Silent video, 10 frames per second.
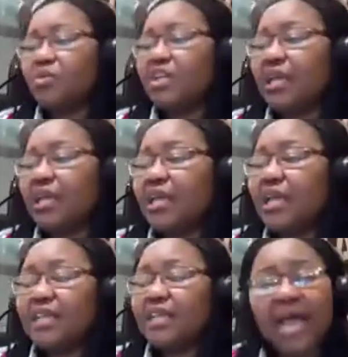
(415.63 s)
Okay.
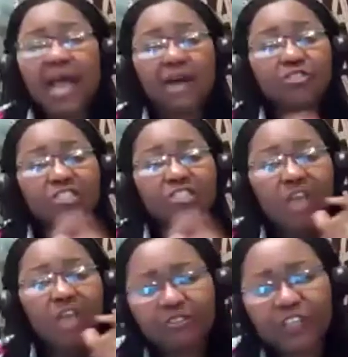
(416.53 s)
Now,
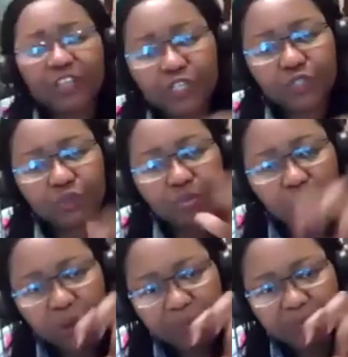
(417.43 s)
something needs to
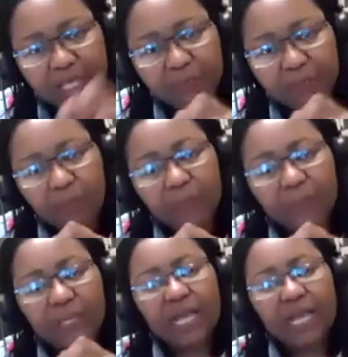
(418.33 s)
mop them up.